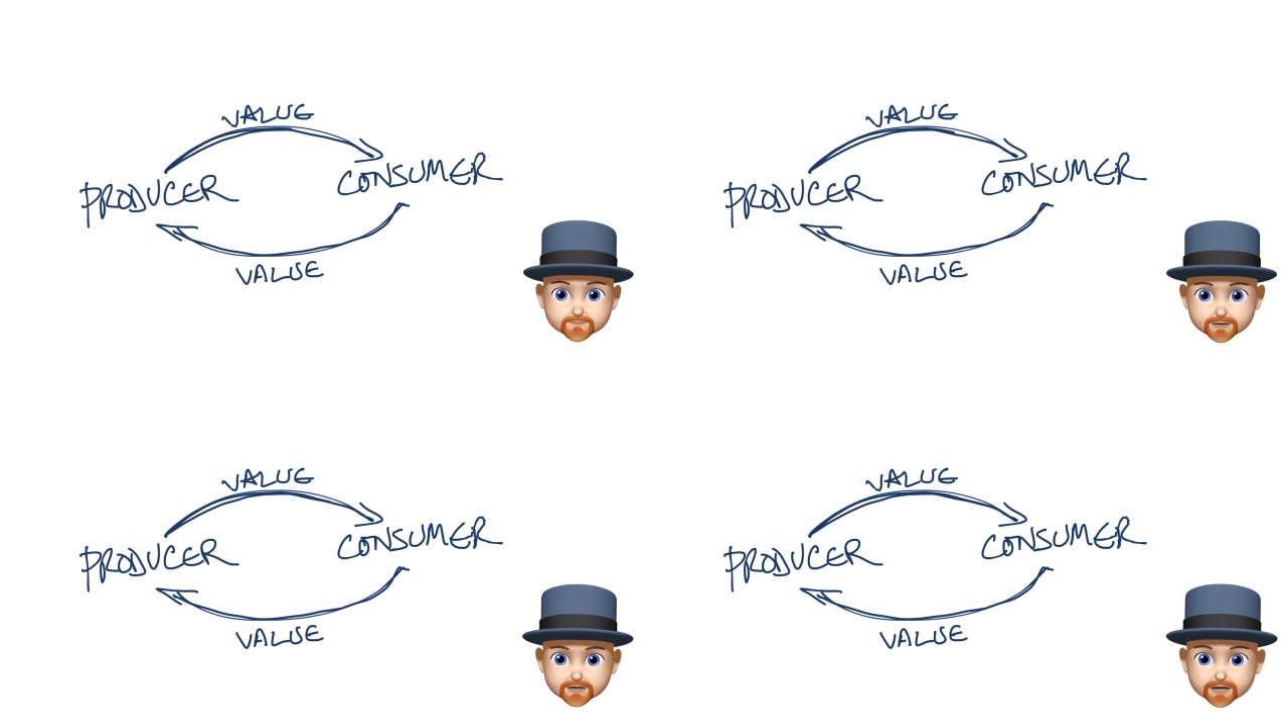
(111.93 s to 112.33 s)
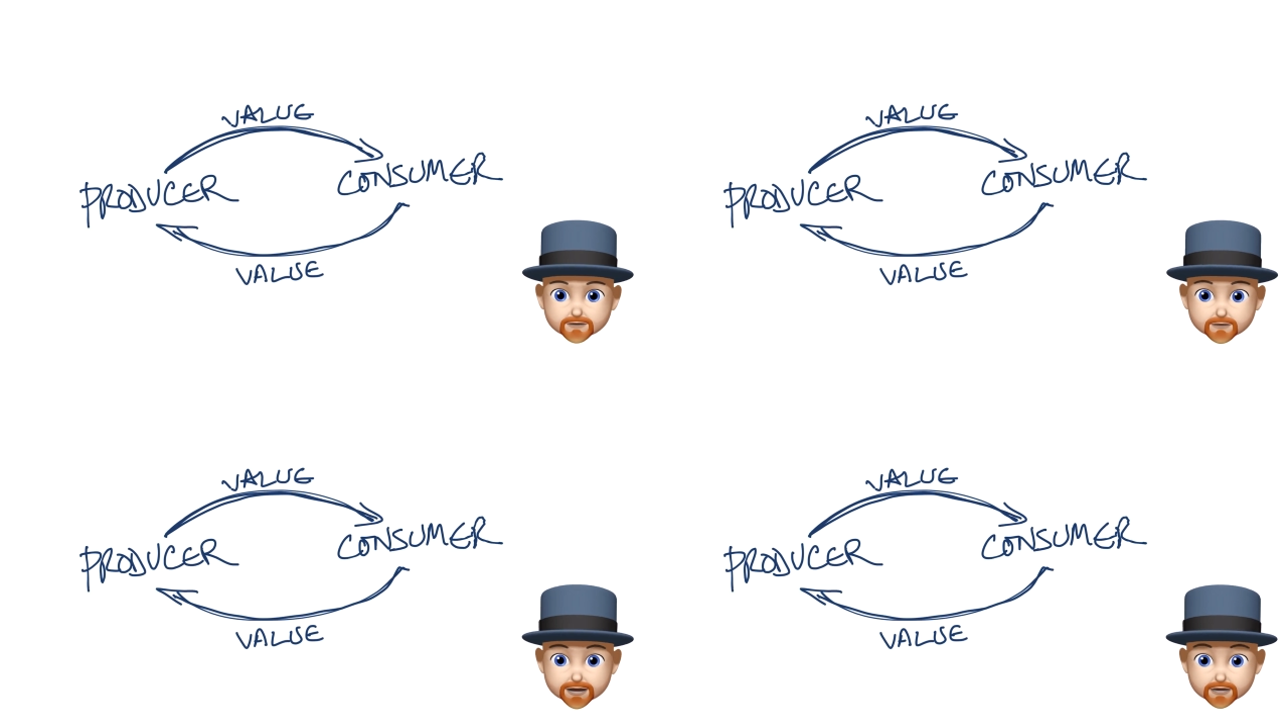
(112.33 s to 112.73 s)
But in
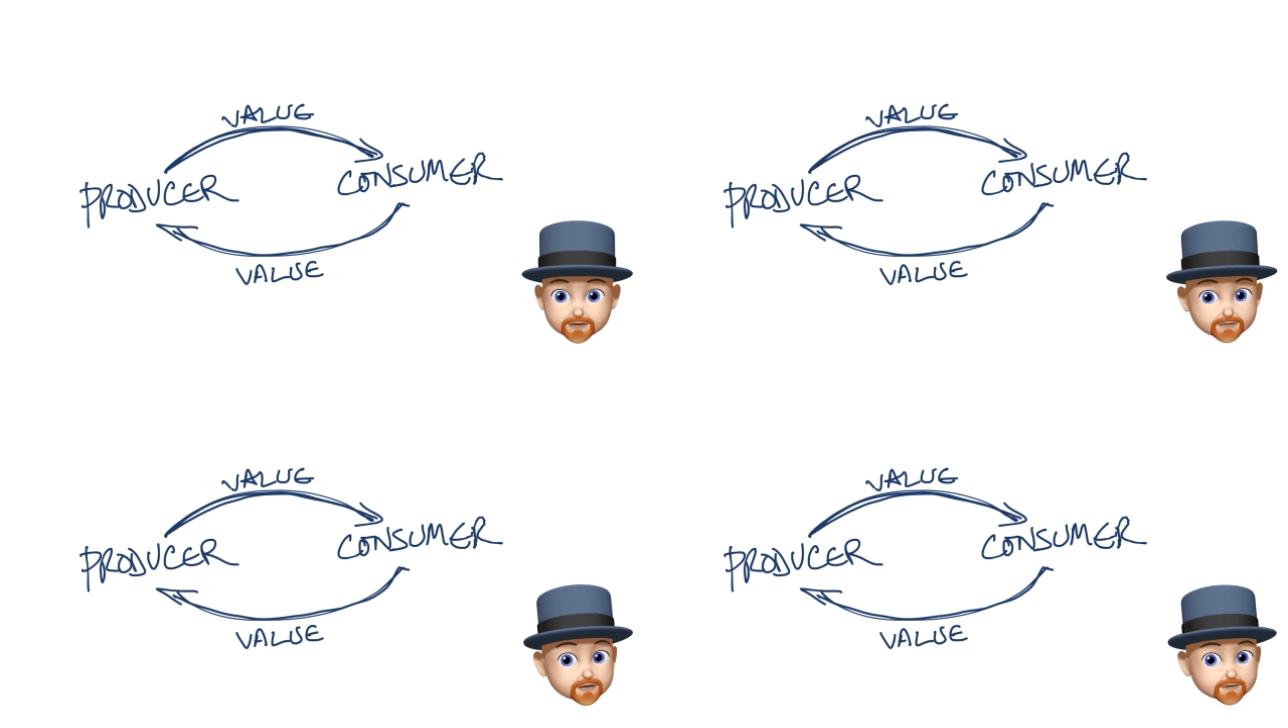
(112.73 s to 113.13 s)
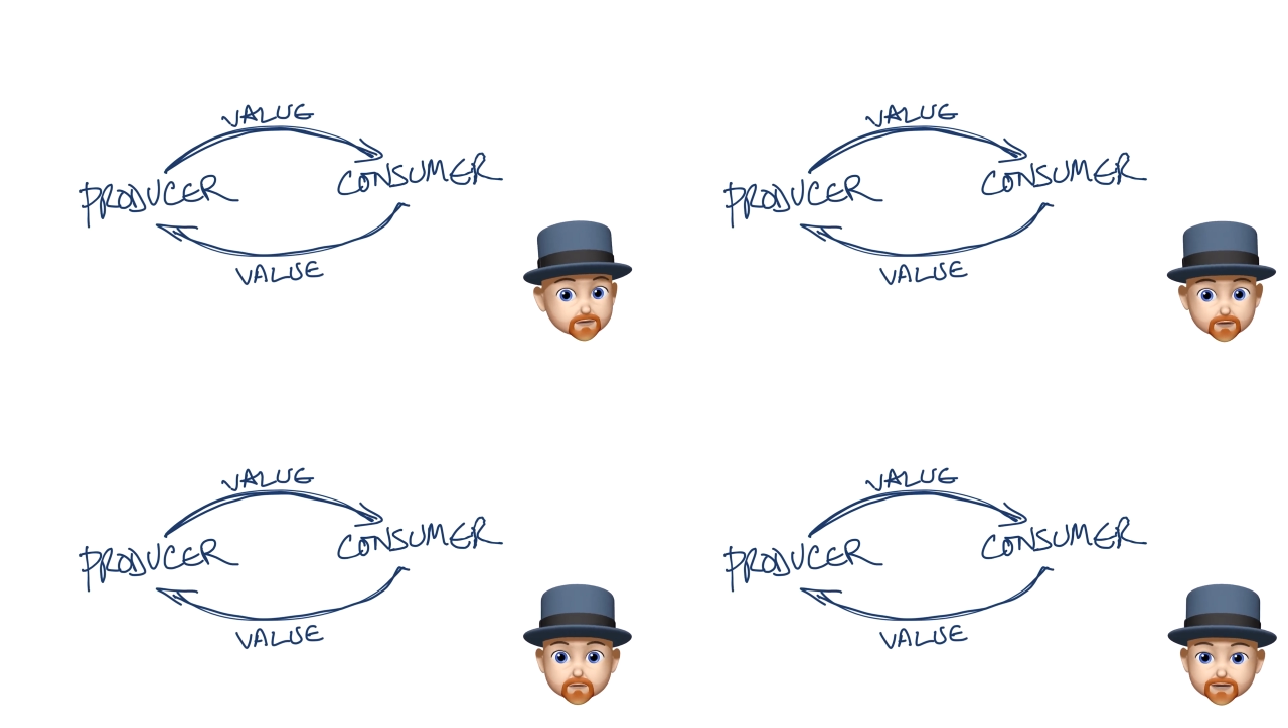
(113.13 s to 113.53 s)
either case,
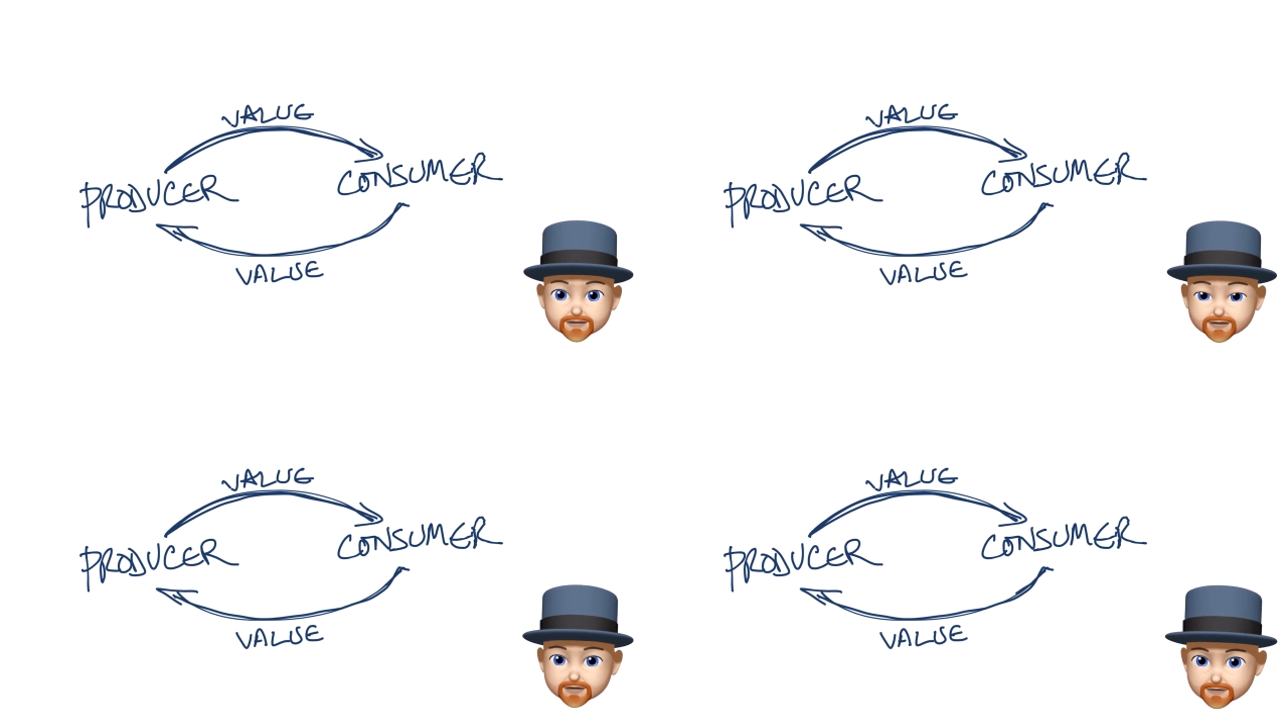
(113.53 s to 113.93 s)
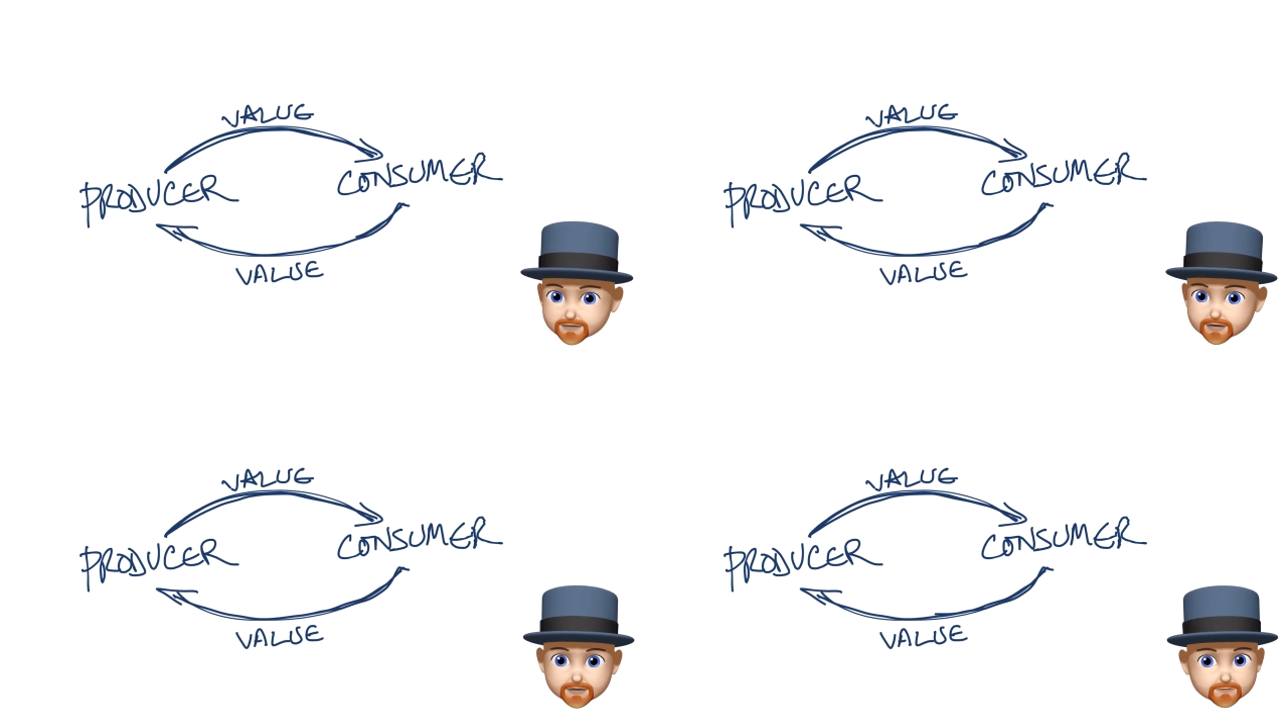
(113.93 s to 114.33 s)
the question
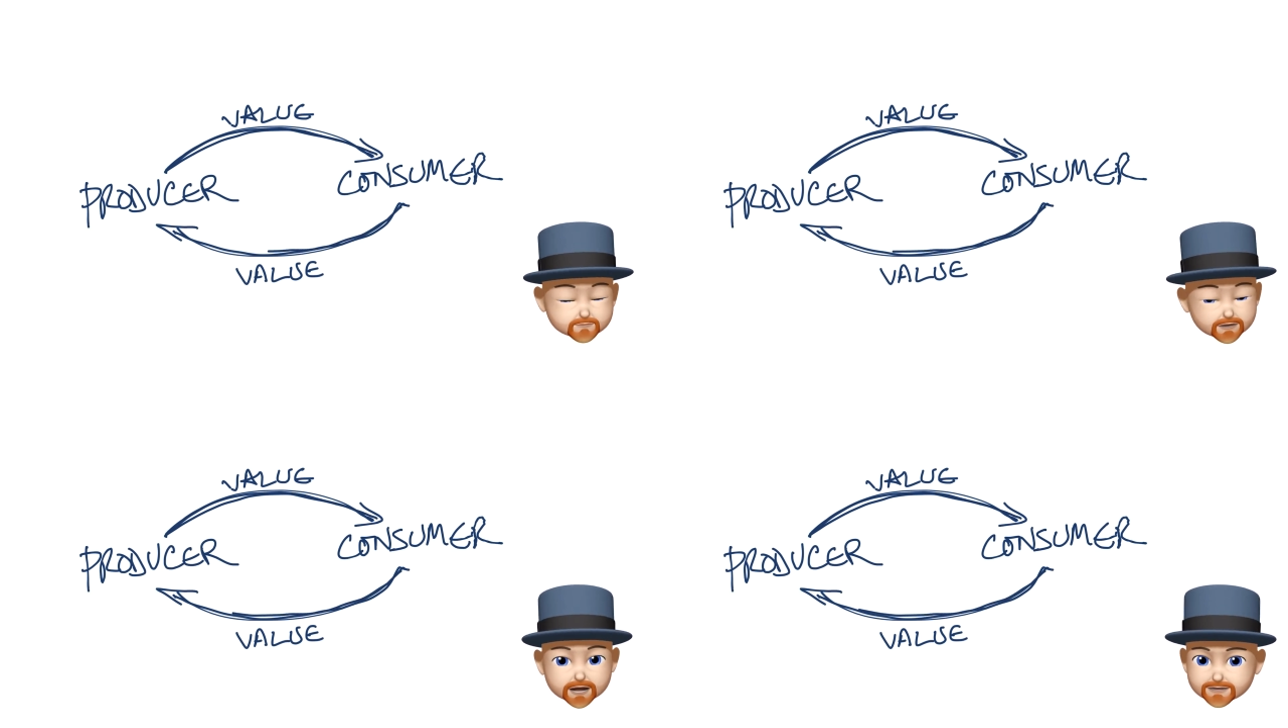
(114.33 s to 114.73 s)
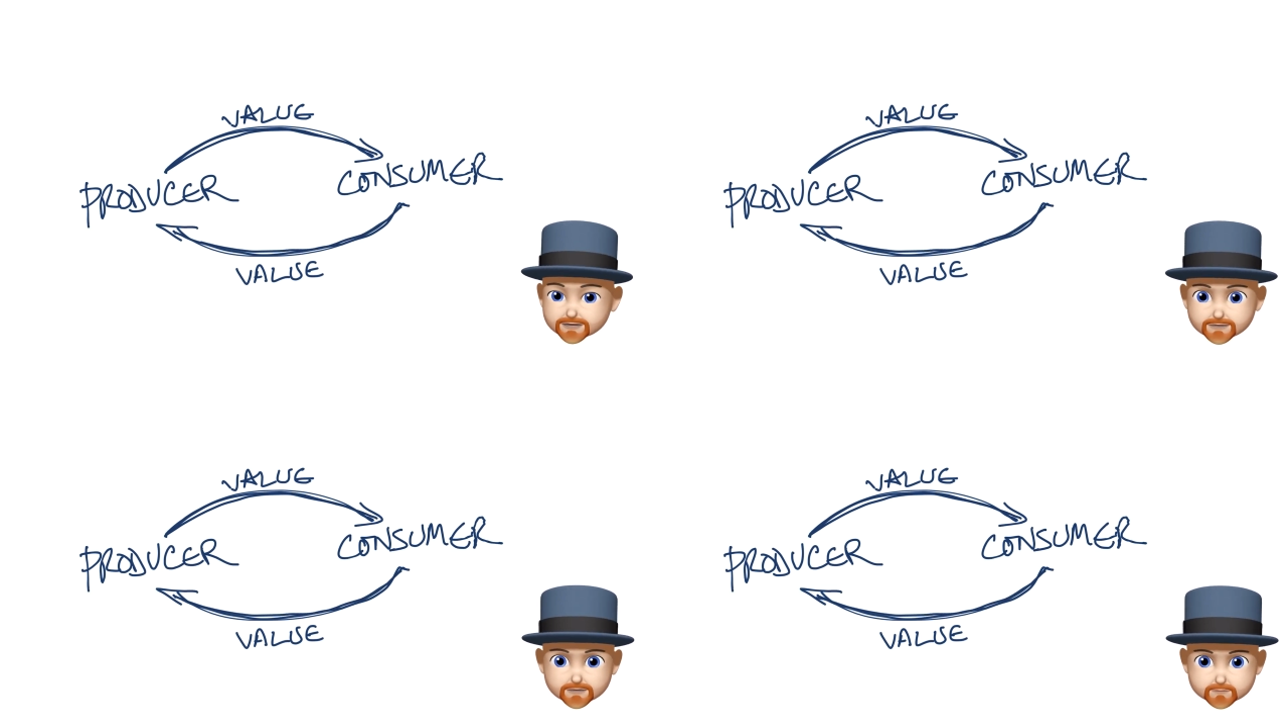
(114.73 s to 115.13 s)
is, you've got
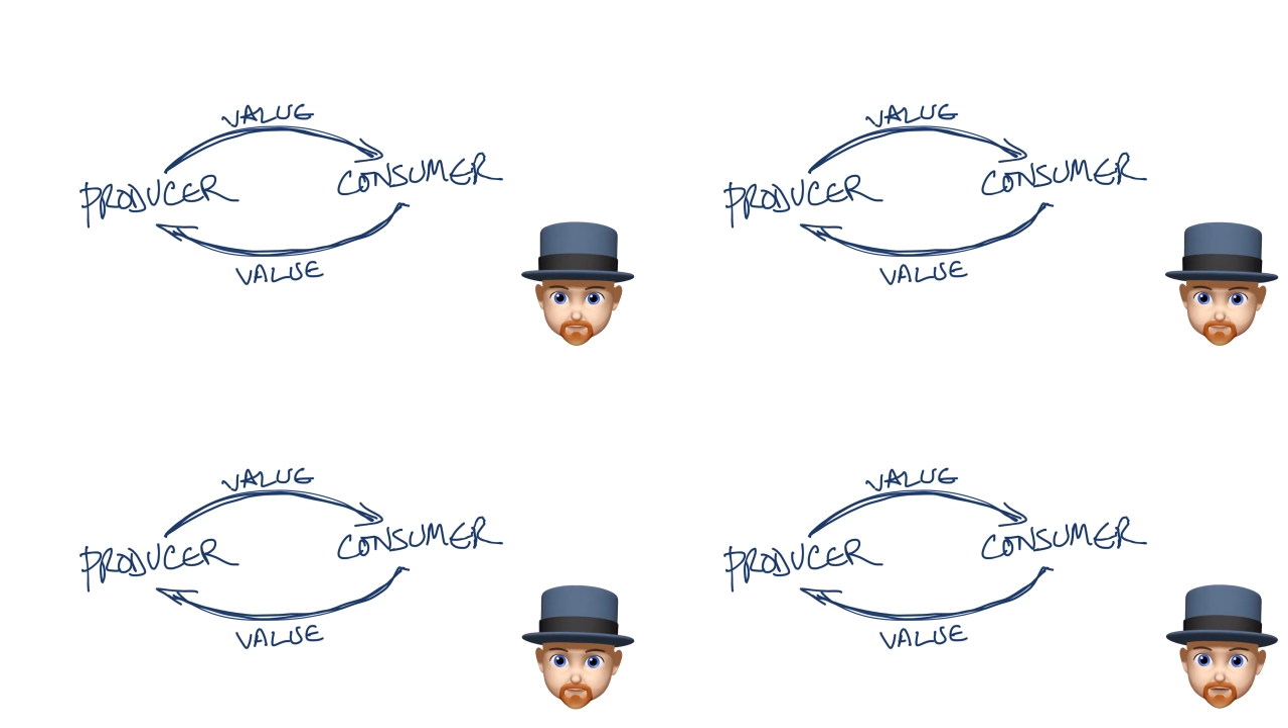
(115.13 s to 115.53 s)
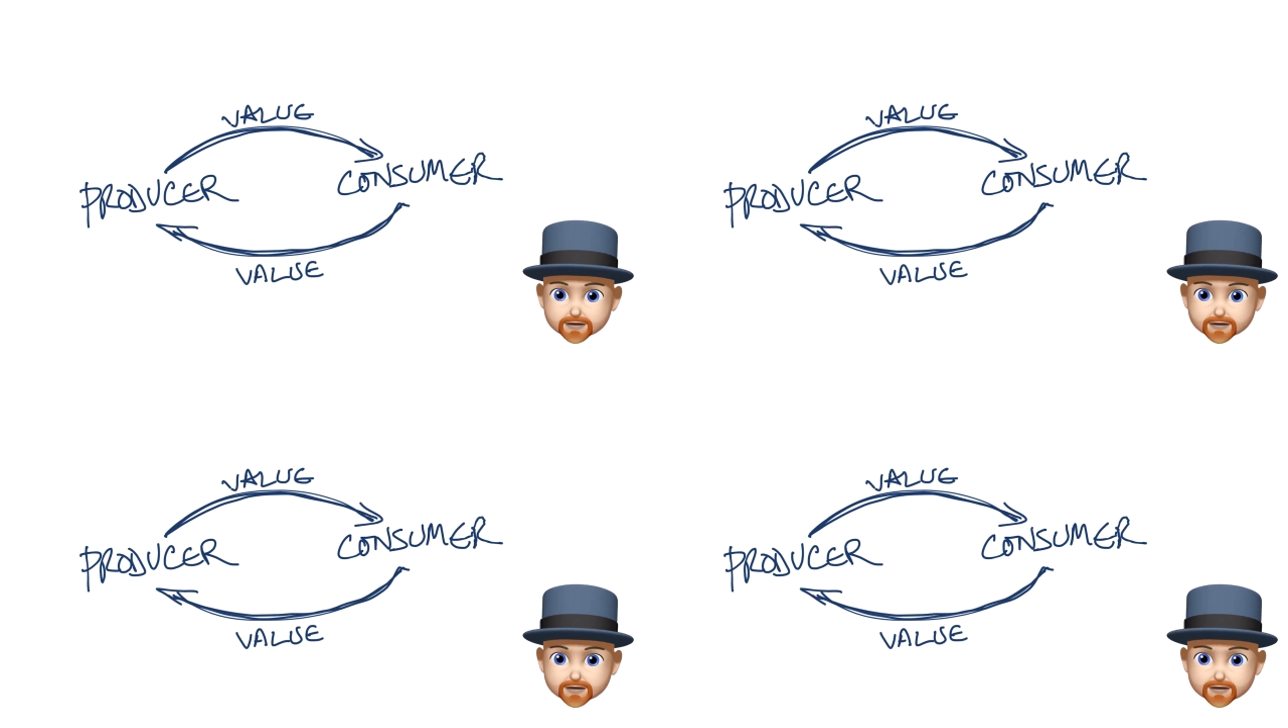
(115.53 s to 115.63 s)
this loop,